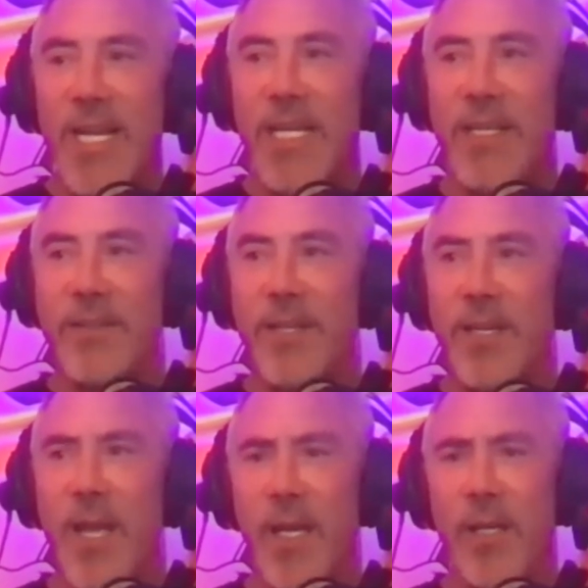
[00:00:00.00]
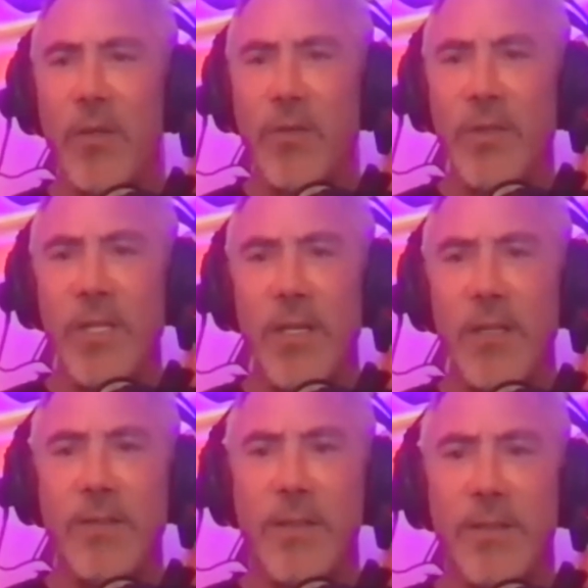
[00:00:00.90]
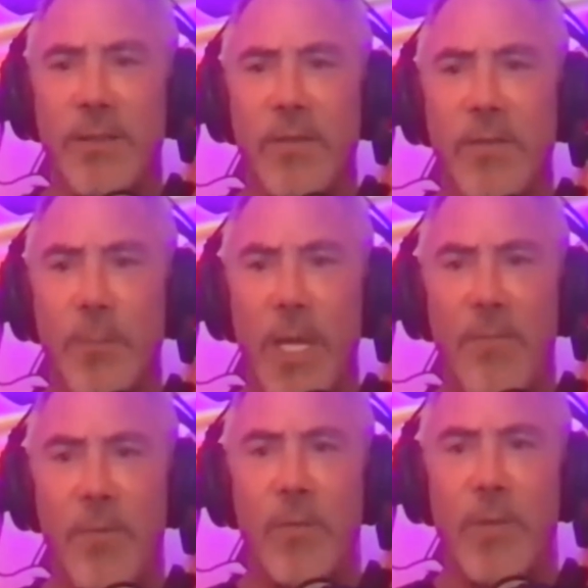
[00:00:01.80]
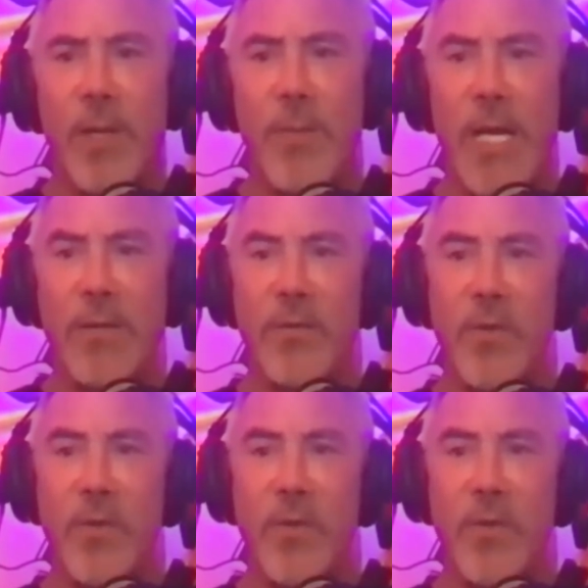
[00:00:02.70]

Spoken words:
he's like, "Honey, you should get on this platform, Clubhouse."